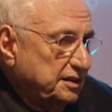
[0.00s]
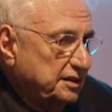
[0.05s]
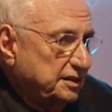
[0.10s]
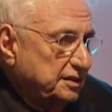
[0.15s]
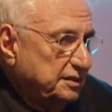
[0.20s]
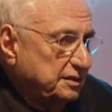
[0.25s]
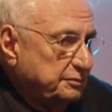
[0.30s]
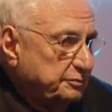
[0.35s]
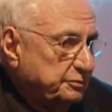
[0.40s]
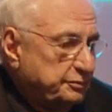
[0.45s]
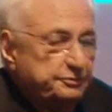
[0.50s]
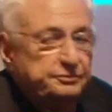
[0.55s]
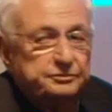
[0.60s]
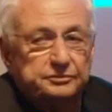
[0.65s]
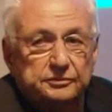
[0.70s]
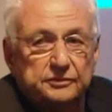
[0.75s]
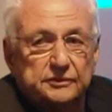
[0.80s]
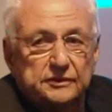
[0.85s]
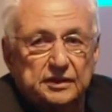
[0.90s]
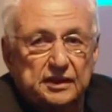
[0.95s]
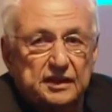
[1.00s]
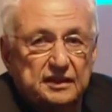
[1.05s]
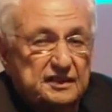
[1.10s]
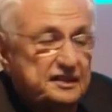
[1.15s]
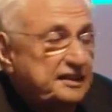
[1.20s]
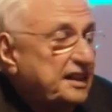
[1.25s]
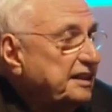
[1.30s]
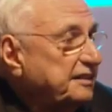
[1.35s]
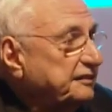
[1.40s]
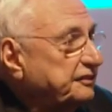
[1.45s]
uh,
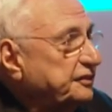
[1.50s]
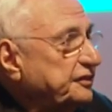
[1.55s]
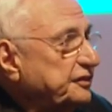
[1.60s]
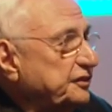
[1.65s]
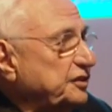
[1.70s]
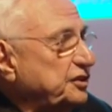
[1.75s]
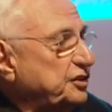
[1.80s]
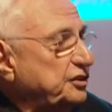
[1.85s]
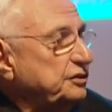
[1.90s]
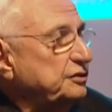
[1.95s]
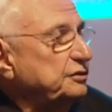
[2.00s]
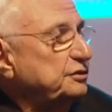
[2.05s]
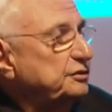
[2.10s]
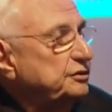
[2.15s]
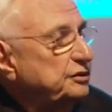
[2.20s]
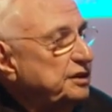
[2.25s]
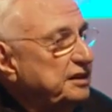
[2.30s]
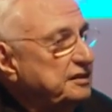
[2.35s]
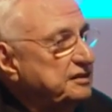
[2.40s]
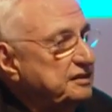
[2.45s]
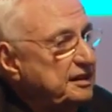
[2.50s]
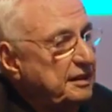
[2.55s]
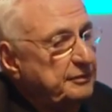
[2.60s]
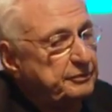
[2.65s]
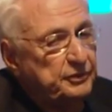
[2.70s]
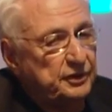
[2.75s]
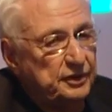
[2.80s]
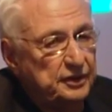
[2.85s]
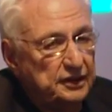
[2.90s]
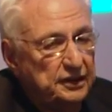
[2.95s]
safe to
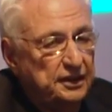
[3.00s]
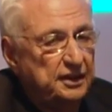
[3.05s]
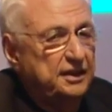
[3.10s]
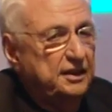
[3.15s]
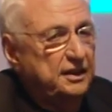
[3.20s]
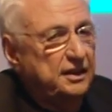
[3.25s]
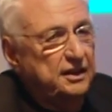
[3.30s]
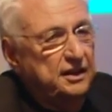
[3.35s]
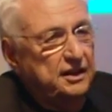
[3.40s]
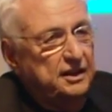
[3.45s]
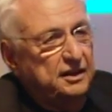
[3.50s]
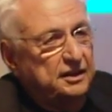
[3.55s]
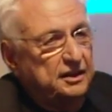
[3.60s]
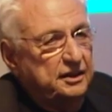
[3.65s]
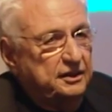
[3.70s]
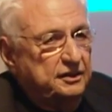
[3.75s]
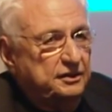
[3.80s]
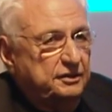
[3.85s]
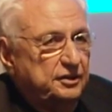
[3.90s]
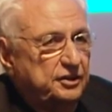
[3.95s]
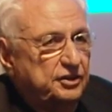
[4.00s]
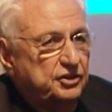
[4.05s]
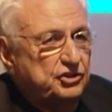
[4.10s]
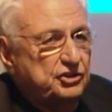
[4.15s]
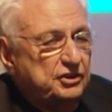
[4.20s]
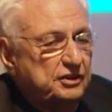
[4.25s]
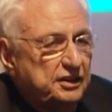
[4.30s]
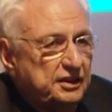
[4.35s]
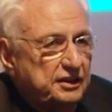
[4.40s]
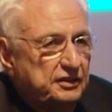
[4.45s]
accept.
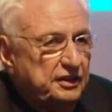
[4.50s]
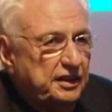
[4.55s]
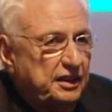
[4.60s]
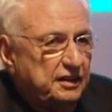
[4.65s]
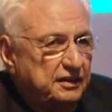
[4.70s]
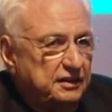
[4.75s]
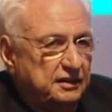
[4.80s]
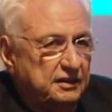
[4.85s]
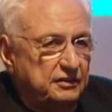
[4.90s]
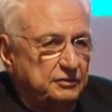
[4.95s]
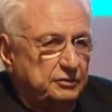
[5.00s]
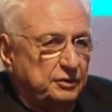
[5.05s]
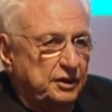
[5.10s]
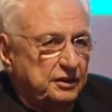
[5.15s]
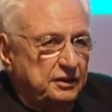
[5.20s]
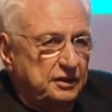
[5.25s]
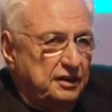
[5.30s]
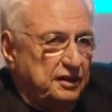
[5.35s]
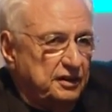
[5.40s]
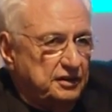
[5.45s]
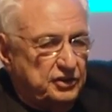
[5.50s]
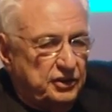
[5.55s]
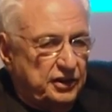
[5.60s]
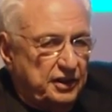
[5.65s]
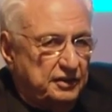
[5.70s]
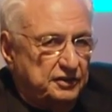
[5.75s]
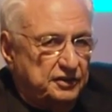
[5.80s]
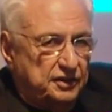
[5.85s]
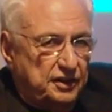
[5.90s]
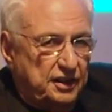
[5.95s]
Usually you get one
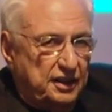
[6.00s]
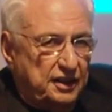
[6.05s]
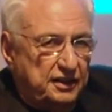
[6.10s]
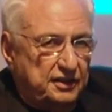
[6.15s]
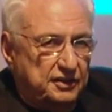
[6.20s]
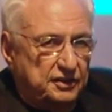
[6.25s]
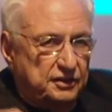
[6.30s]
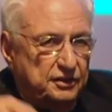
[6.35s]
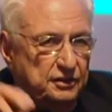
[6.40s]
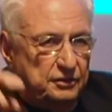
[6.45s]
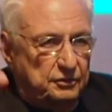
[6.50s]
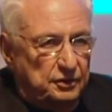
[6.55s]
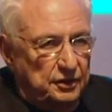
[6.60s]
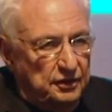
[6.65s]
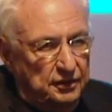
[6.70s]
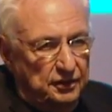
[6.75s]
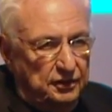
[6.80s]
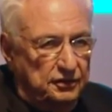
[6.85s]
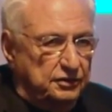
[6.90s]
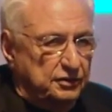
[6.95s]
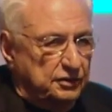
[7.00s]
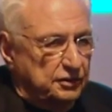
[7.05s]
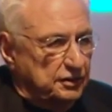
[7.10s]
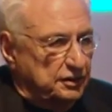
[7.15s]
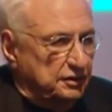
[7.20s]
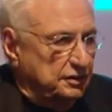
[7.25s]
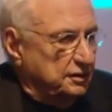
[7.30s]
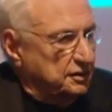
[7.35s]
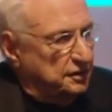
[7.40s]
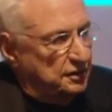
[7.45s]
contractor higher and one lower
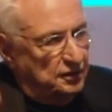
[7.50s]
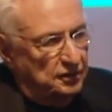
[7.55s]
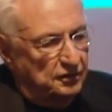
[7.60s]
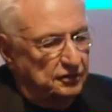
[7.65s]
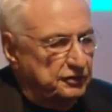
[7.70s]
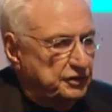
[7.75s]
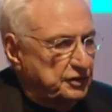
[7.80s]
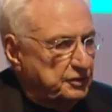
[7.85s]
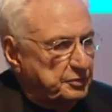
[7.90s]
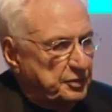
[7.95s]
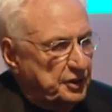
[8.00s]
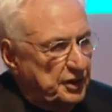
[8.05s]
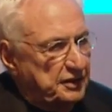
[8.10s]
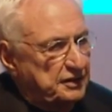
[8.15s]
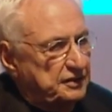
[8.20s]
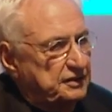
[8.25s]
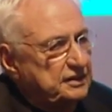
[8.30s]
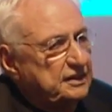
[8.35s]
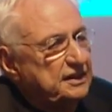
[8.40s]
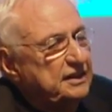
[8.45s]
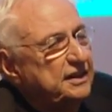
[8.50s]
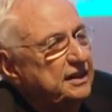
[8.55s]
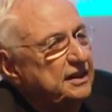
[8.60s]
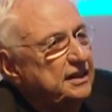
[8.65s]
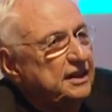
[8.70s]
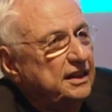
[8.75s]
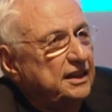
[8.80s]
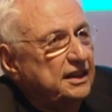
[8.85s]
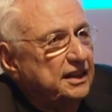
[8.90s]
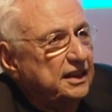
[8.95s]
and all over the place.
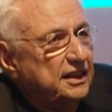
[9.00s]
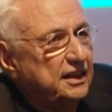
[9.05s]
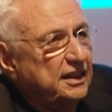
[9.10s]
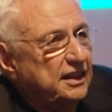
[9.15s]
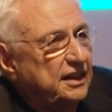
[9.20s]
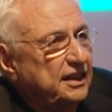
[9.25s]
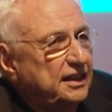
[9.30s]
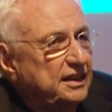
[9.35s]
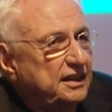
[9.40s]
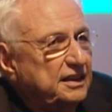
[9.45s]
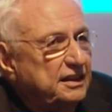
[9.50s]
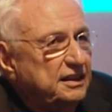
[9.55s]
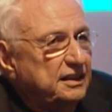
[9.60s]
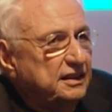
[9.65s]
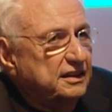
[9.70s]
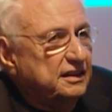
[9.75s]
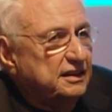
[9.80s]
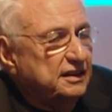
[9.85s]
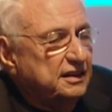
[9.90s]
And,